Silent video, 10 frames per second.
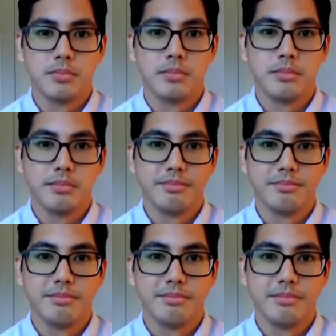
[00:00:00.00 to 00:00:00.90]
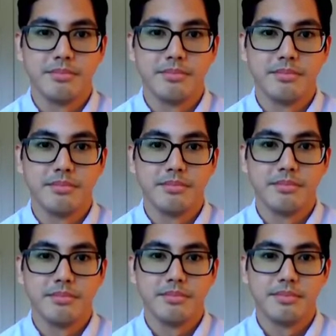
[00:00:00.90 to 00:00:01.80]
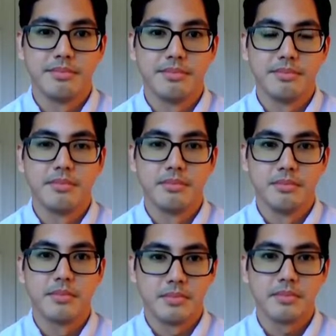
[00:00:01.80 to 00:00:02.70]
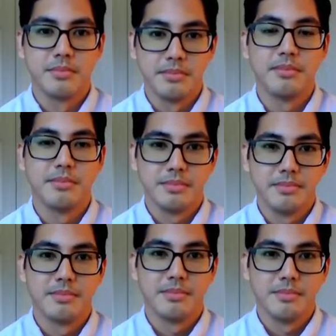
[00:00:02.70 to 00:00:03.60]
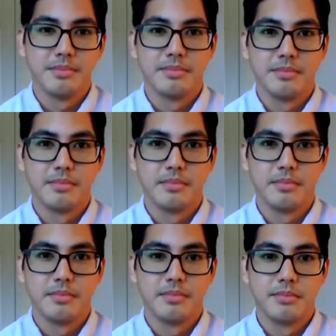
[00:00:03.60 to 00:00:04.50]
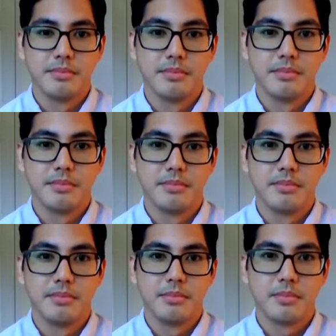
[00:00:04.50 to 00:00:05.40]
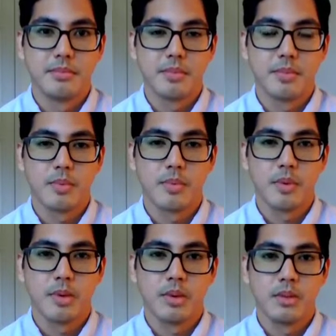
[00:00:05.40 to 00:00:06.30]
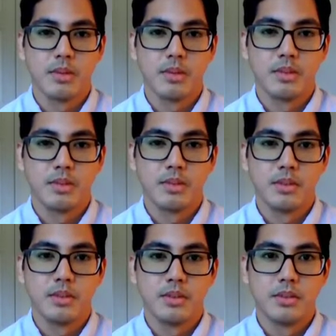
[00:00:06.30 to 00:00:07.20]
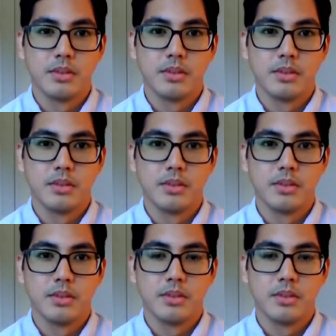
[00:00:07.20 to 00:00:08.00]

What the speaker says: This person isn't speaking.